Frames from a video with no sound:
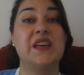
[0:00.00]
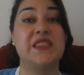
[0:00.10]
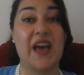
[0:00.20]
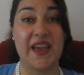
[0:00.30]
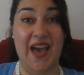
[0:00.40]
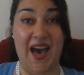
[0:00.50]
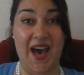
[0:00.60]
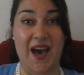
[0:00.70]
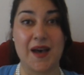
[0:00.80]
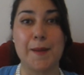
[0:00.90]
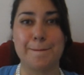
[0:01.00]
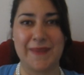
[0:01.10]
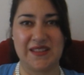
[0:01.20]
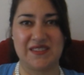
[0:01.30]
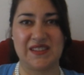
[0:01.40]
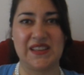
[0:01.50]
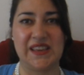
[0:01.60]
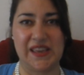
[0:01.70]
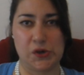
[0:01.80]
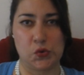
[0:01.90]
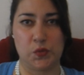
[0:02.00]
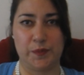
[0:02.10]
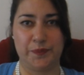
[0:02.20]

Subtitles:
They are mentally ill.